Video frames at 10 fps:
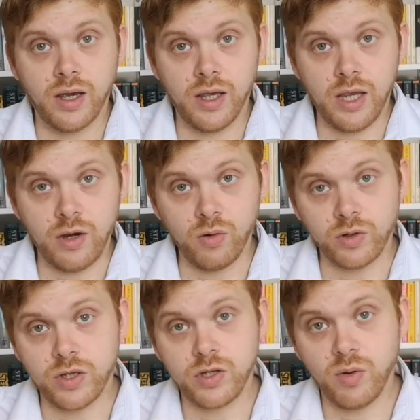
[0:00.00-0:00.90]
in order
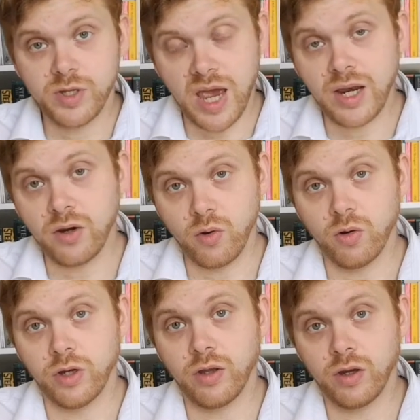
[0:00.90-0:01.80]
to obtain an
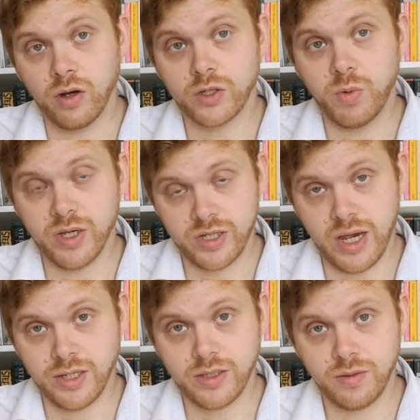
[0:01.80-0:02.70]
order that costs be
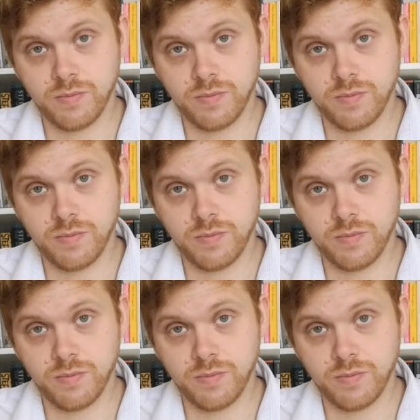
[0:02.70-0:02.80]
assessed.